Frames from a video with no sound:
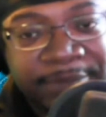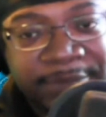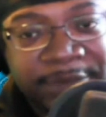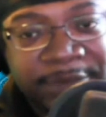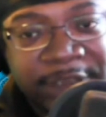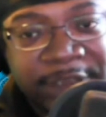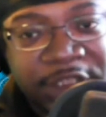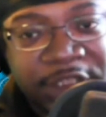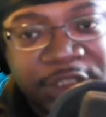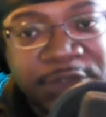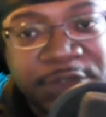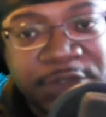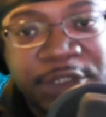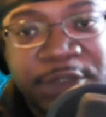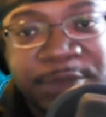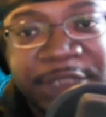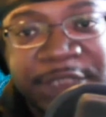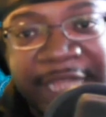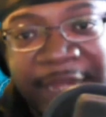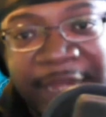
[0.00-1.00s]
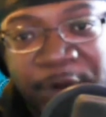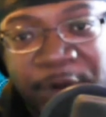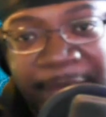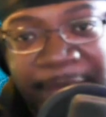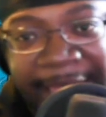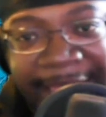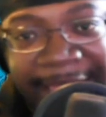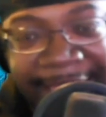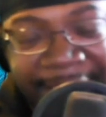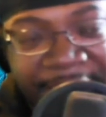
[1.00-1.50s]
YouTube channel
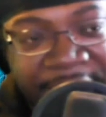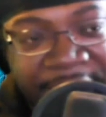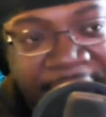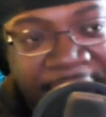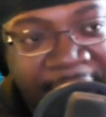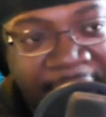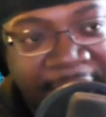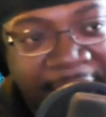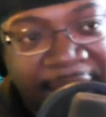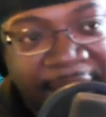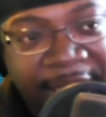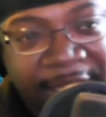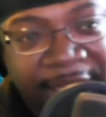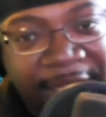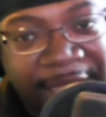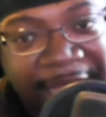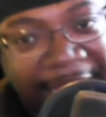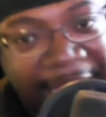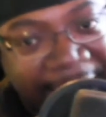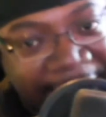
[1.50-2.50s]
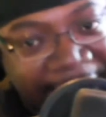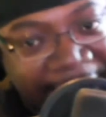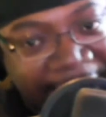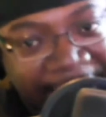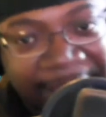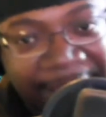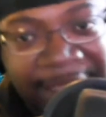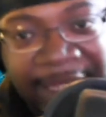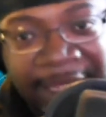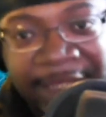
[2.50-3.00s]
page. Again,
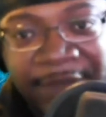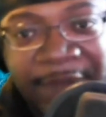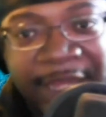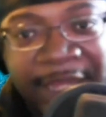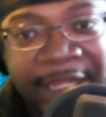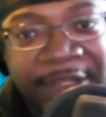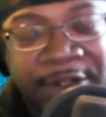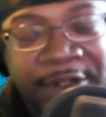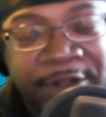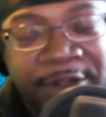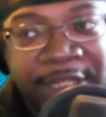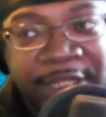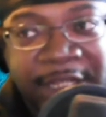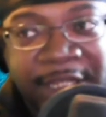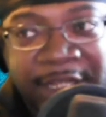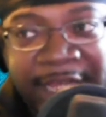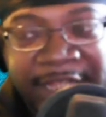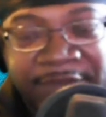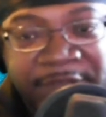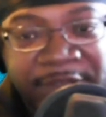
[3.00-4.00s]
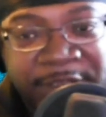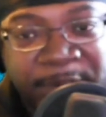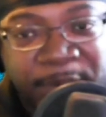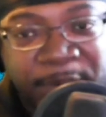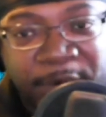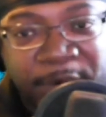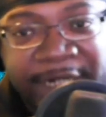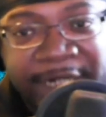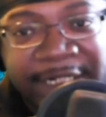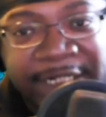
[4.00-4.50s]
I thank you. Thank you guys for
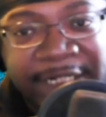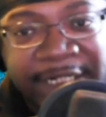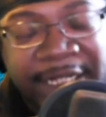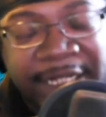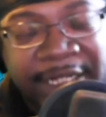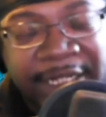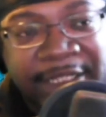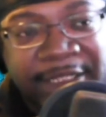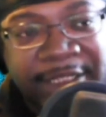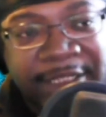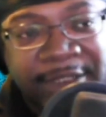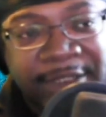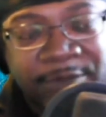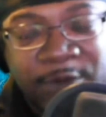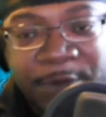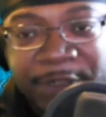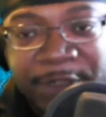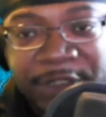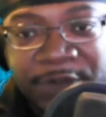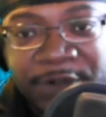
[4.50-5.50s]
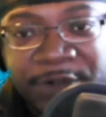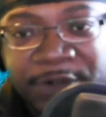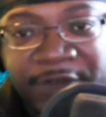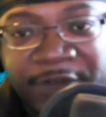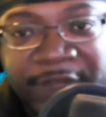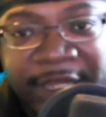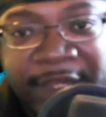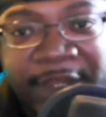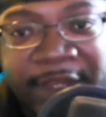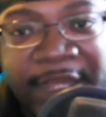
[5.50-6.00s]
supporting what we're doing over
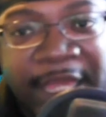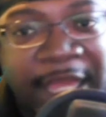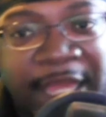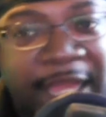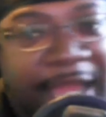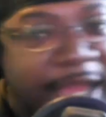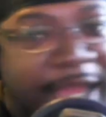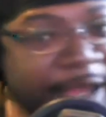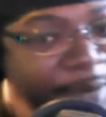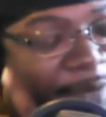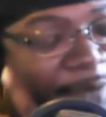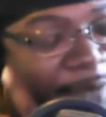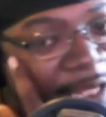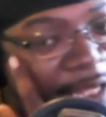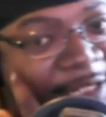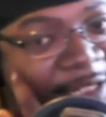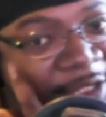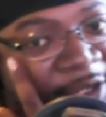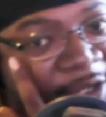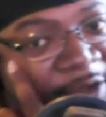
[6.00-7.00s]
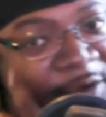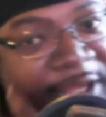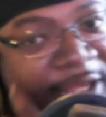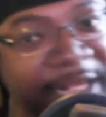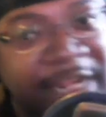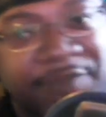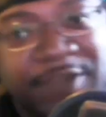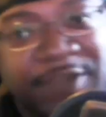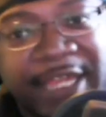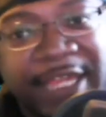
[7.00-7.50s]
here. And
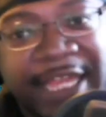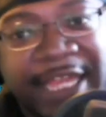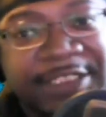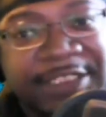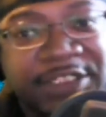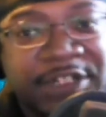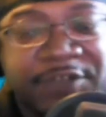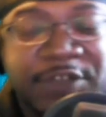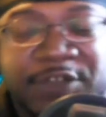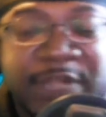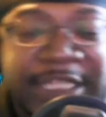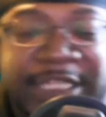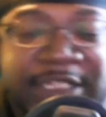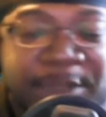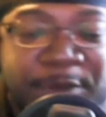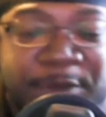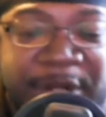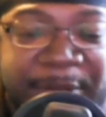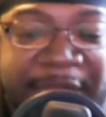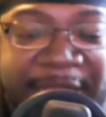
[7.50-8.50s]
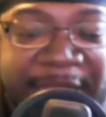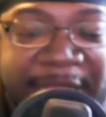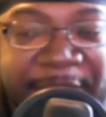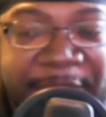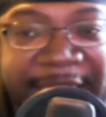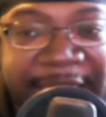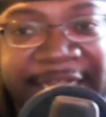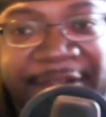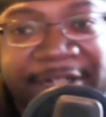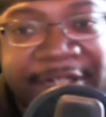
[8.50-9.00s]
if you guys don't want to make a
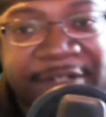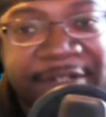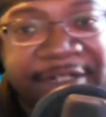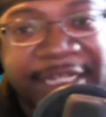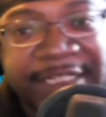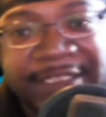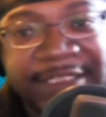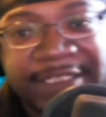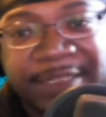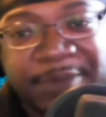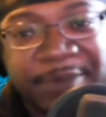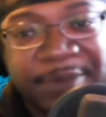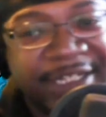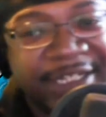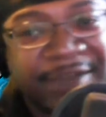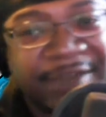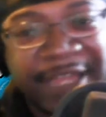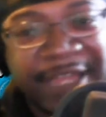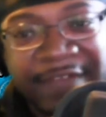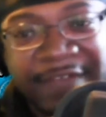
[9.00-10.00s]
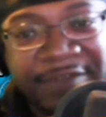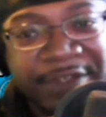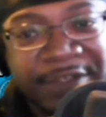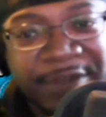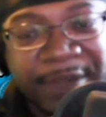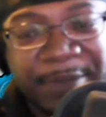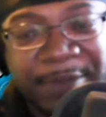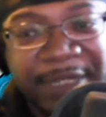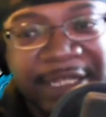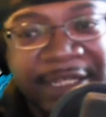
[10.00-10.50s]
monetary donation to the project, you don't have
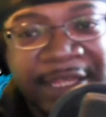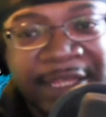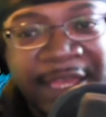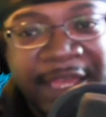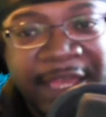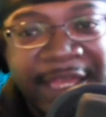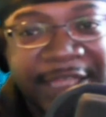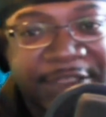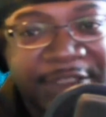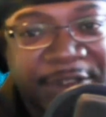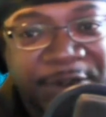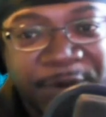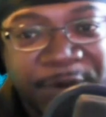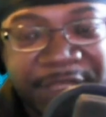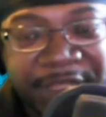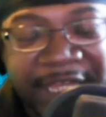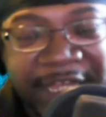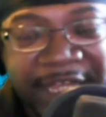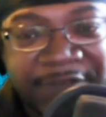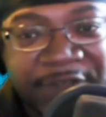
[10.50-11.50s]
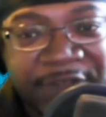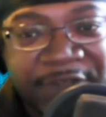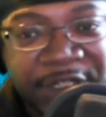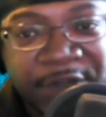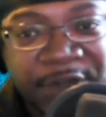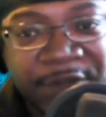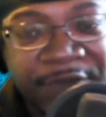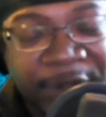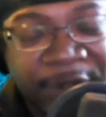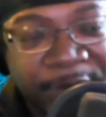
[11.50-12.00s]
to. I mean, it's a cool thing if you
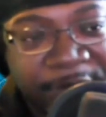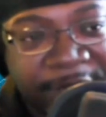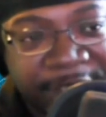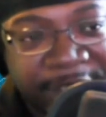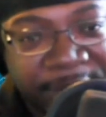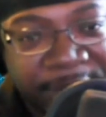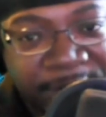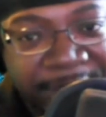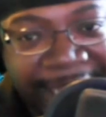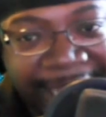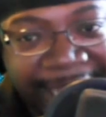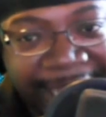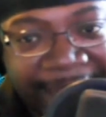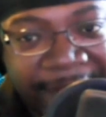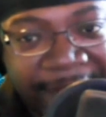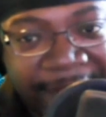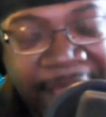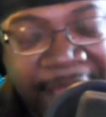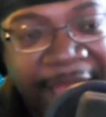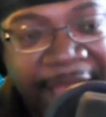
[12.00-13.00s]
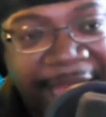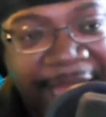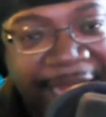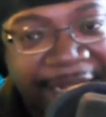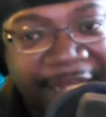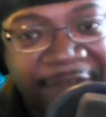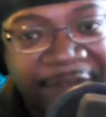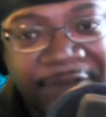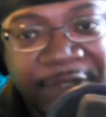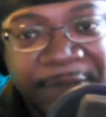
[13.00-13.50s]
do, and for the ones who did, I
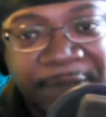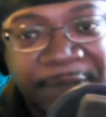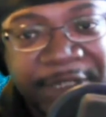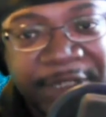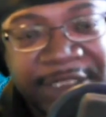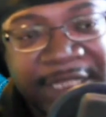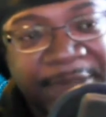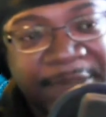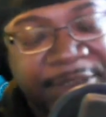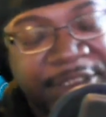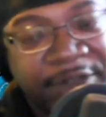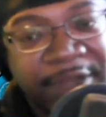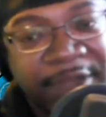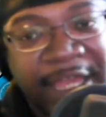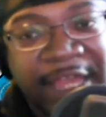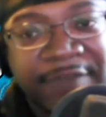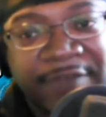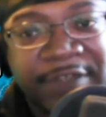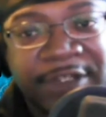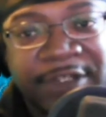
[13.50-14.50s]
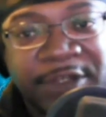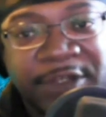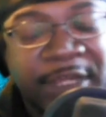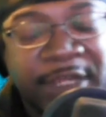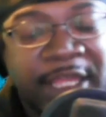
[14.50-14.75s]
definitely appreciate it, but you don't have to do it.